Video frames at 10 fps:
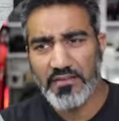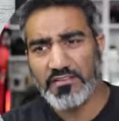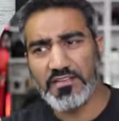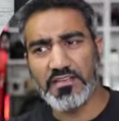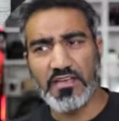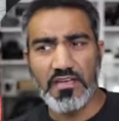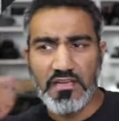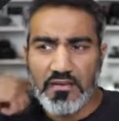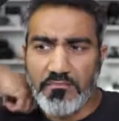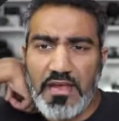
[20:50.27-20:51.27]
I think
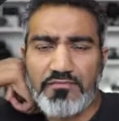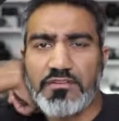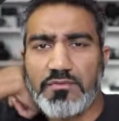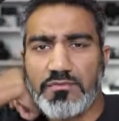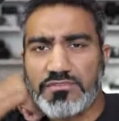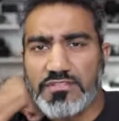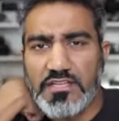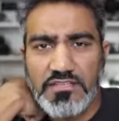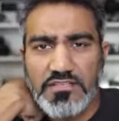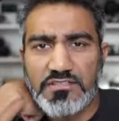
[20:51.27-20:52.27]
Pat Flynn was
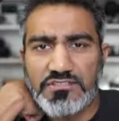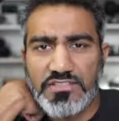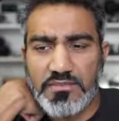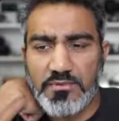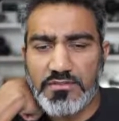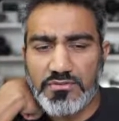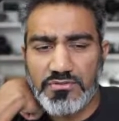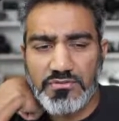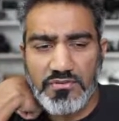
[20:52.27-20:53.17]
another gentleman who